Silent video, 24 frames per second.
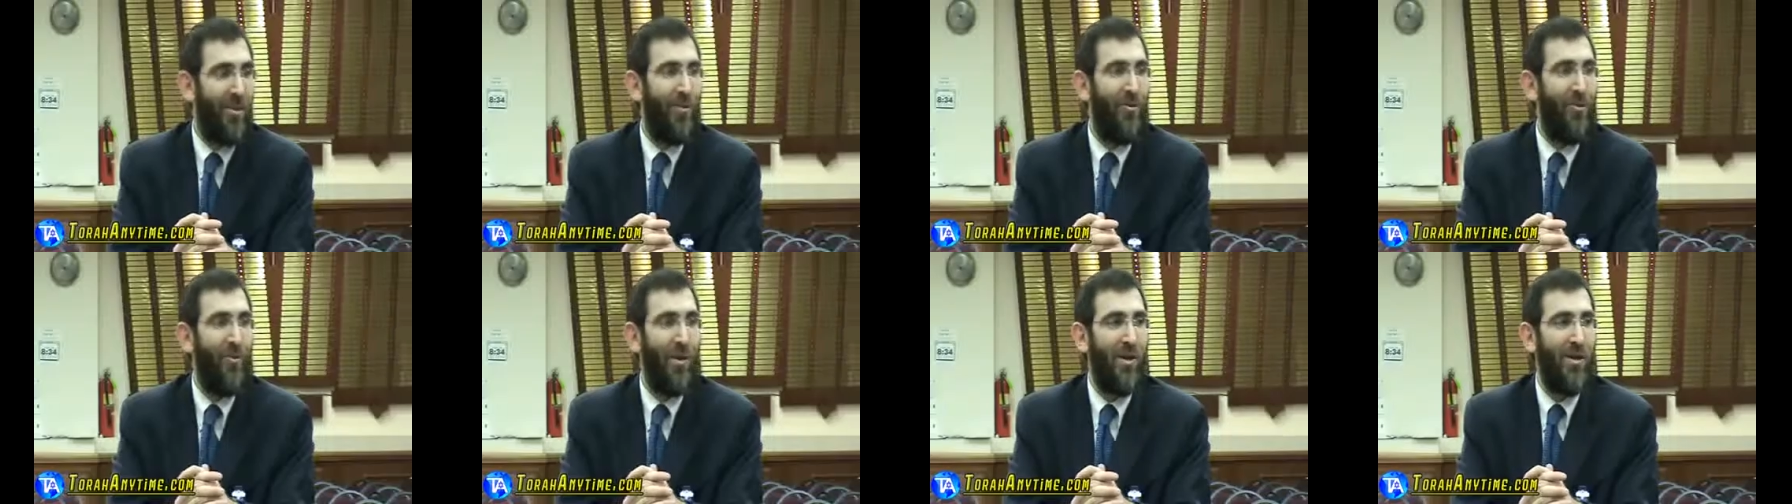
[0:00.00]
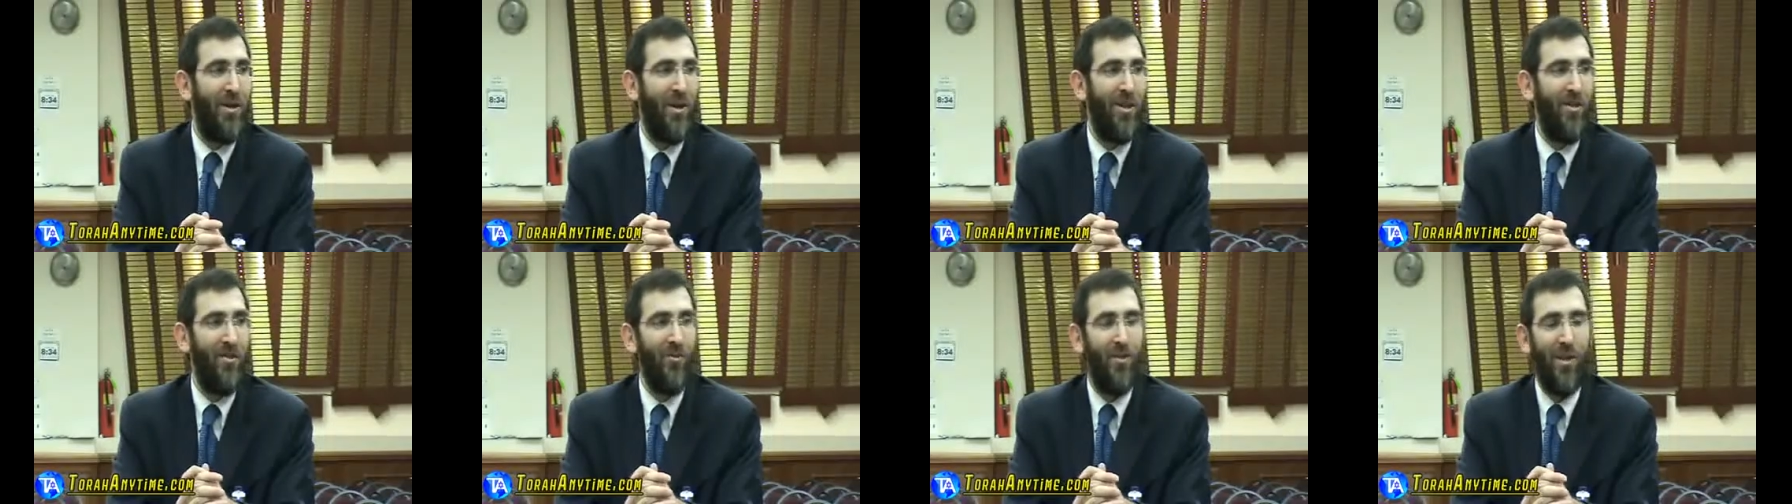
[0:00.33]
you know,
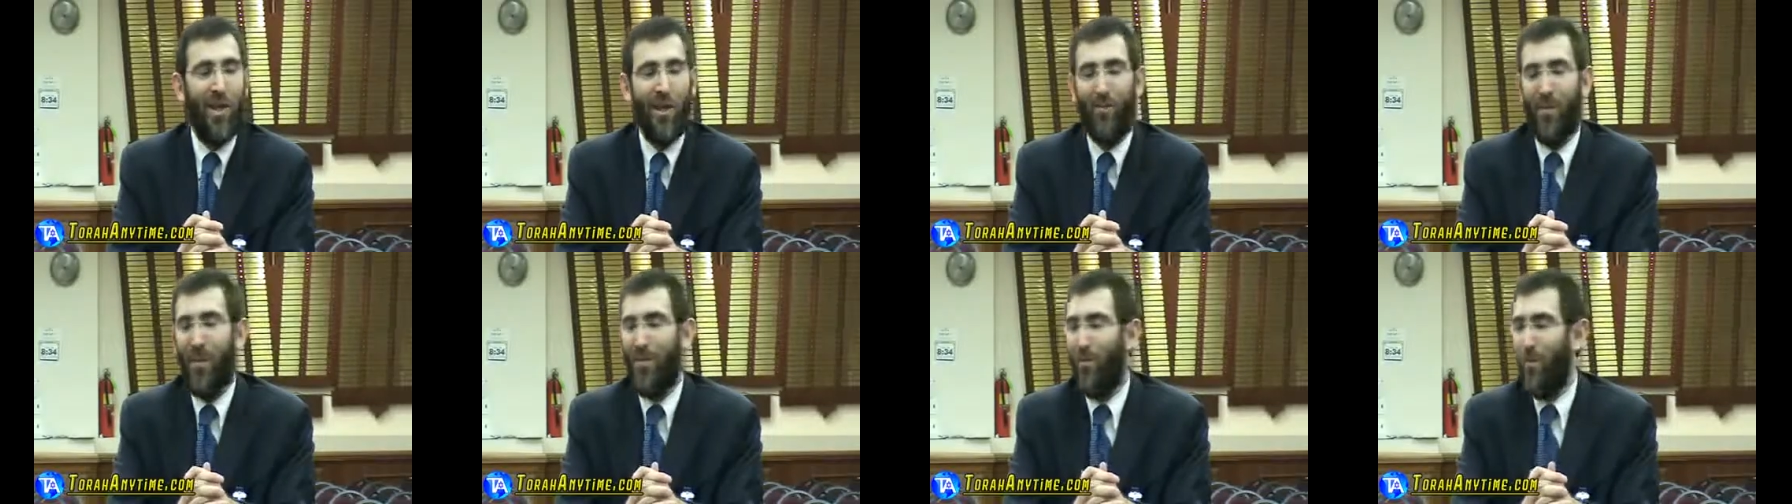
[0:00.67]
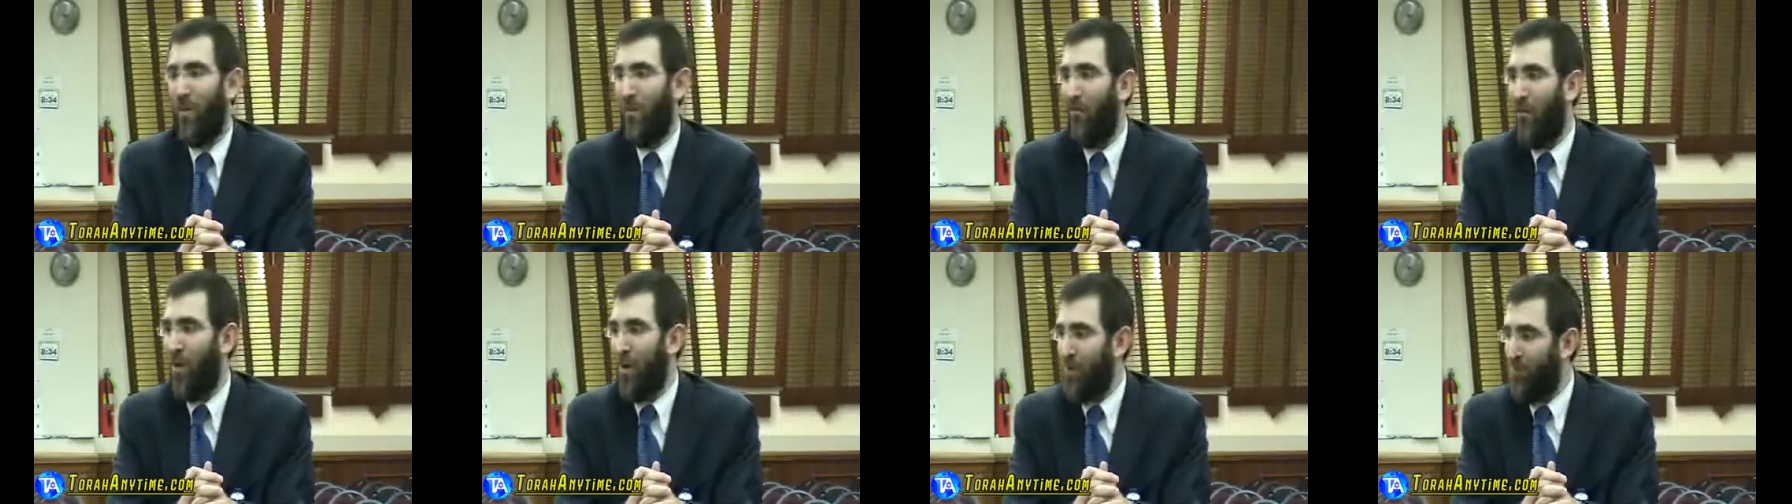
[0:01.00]
when can you take
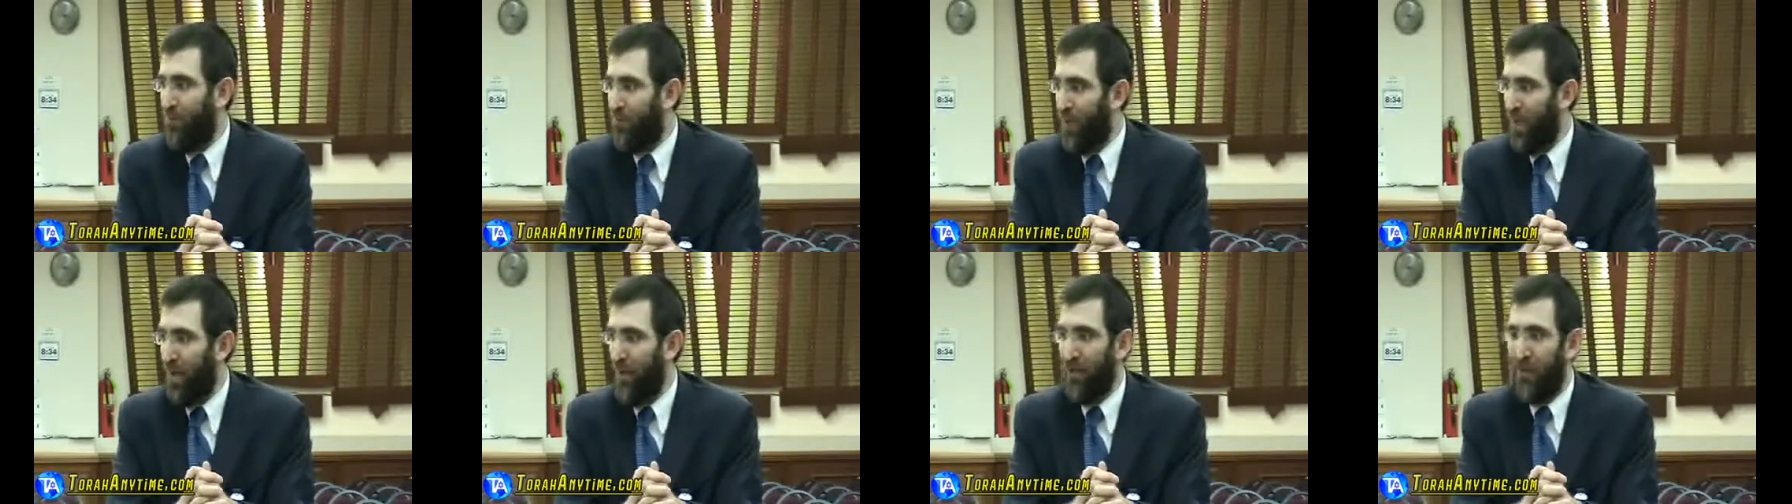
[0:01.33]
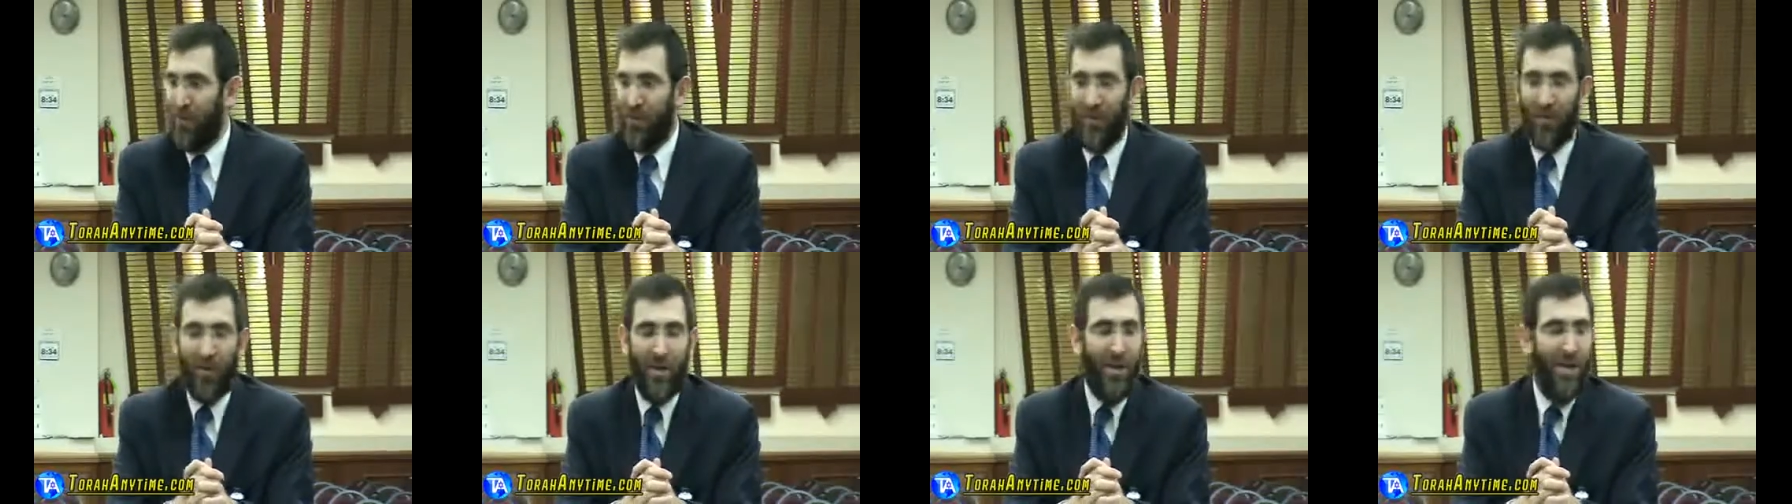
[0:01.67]
people off
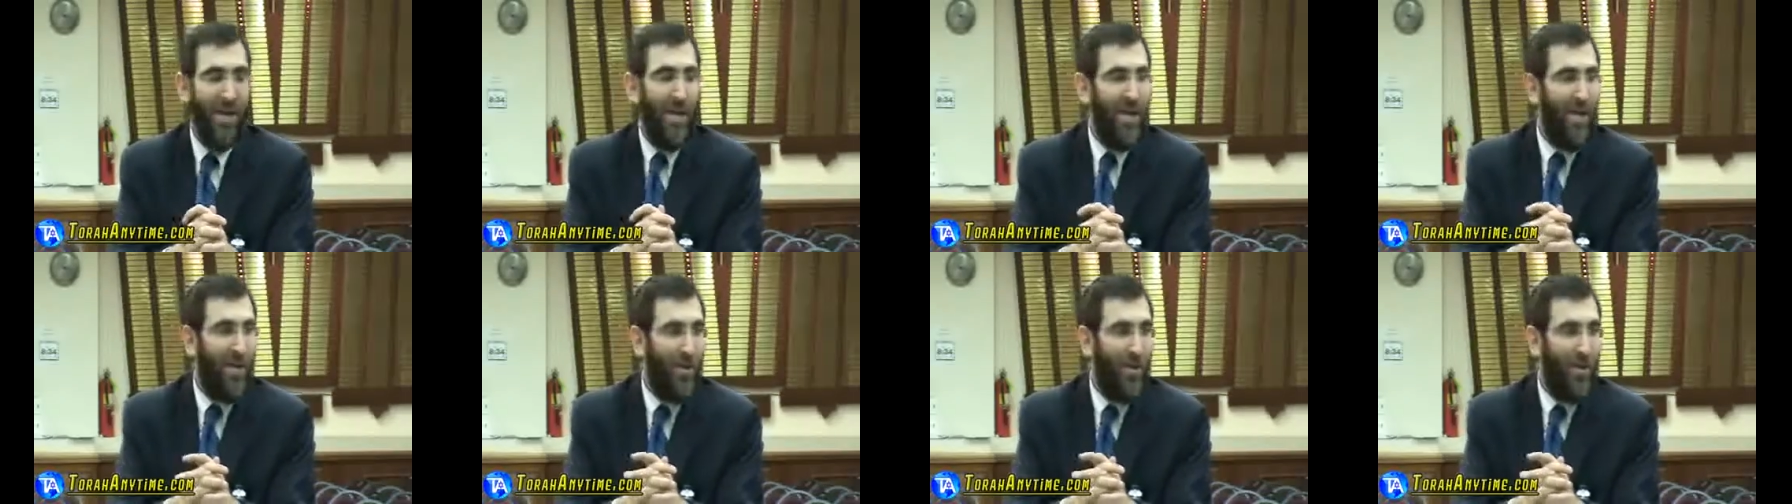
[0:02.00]
respirators, you know,